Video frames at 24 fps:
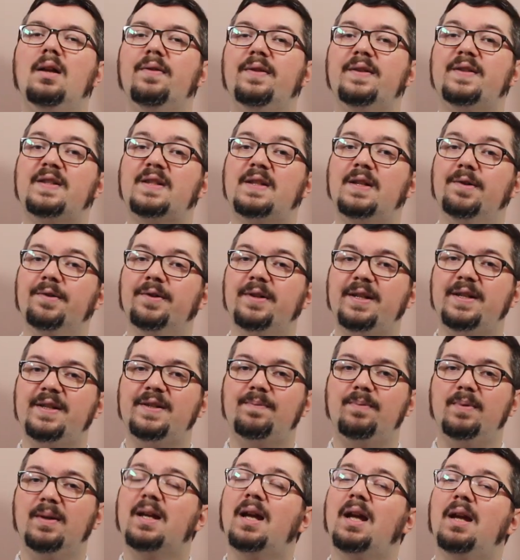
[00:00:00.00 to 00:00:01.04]
The
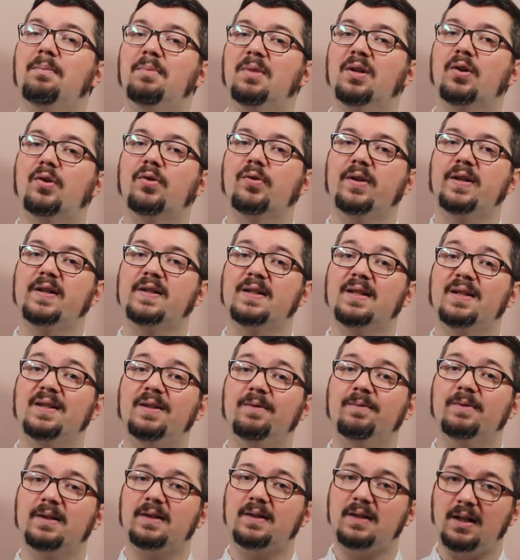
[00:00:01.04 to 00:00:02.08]
series became
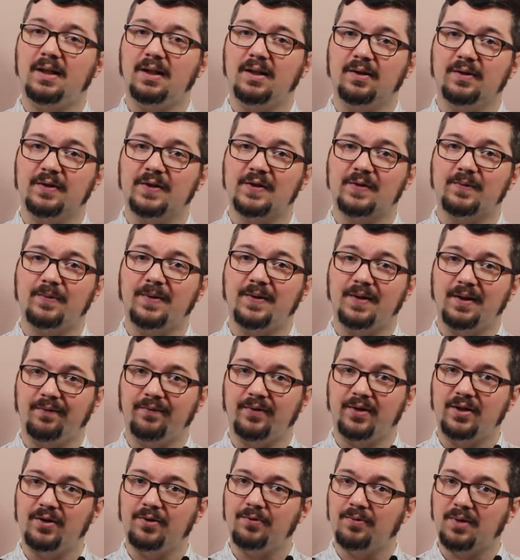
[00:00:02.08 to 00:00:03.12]
increasingly ridiculous with
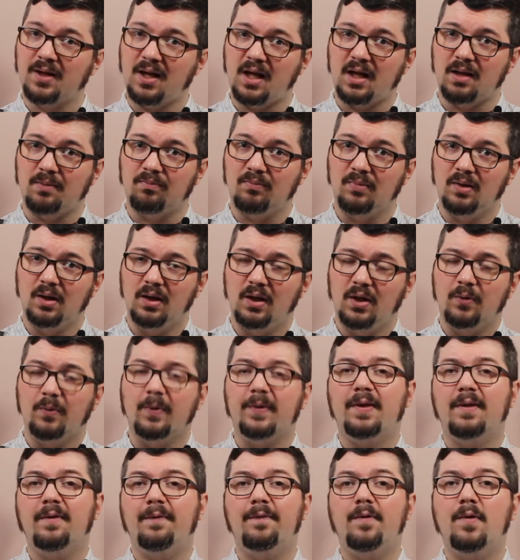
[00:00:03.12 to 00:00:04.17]
every new game,
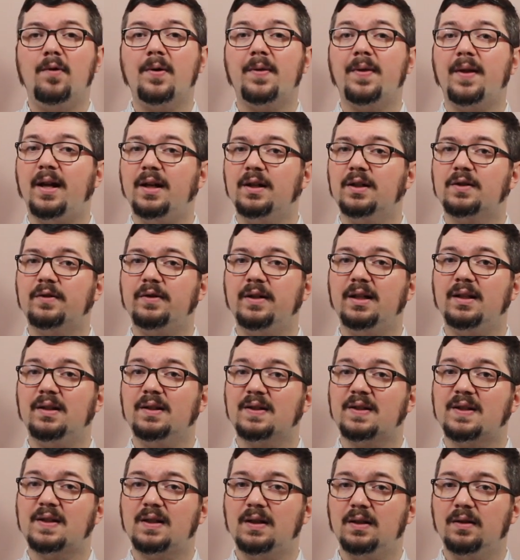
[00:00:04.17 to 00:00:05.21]
with the fourth entry in
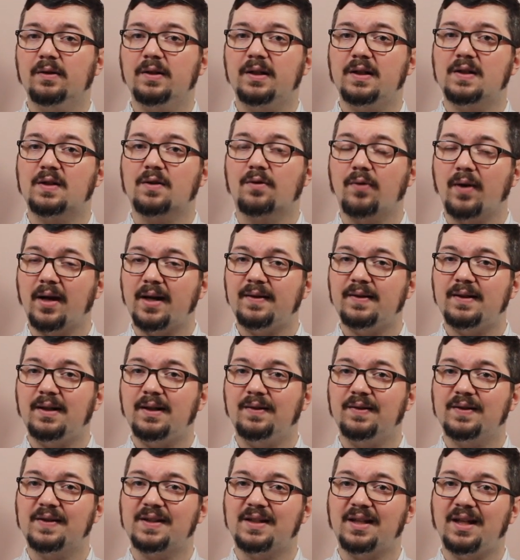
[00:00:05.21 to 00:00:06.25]
the series
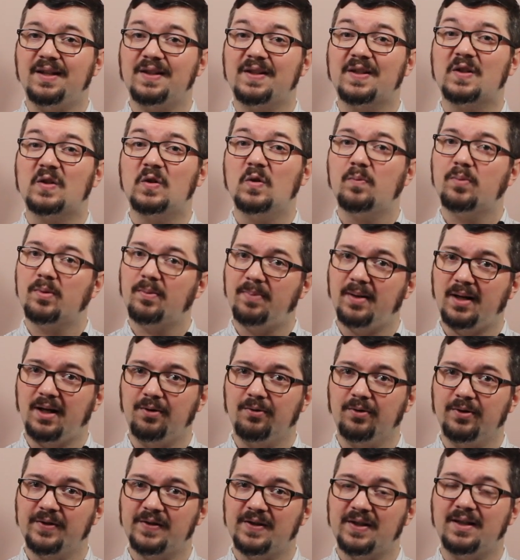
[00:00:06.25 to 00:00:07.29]
granting the Saints
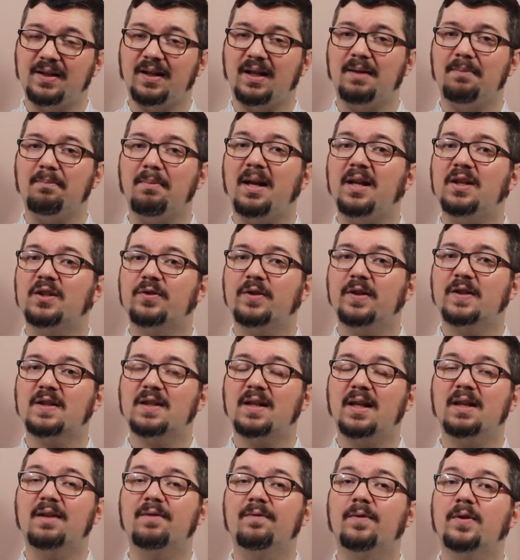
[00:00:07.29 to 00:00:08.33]
superpowers in a
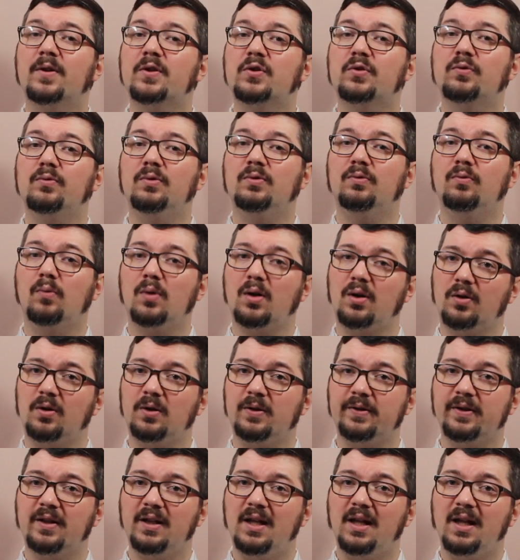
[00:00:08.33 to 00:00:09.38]
Matrix-like virtual
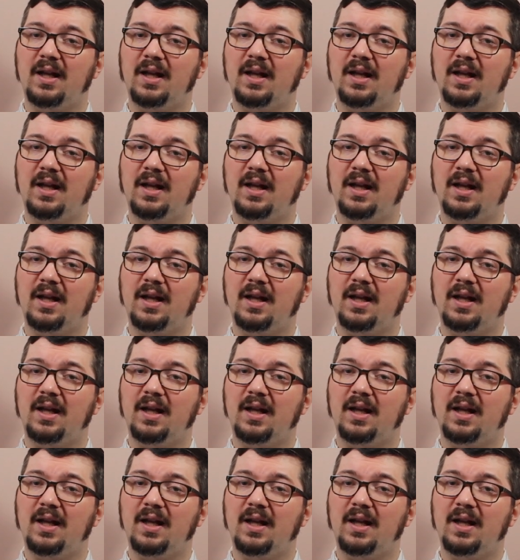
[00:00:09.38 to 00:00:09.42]
world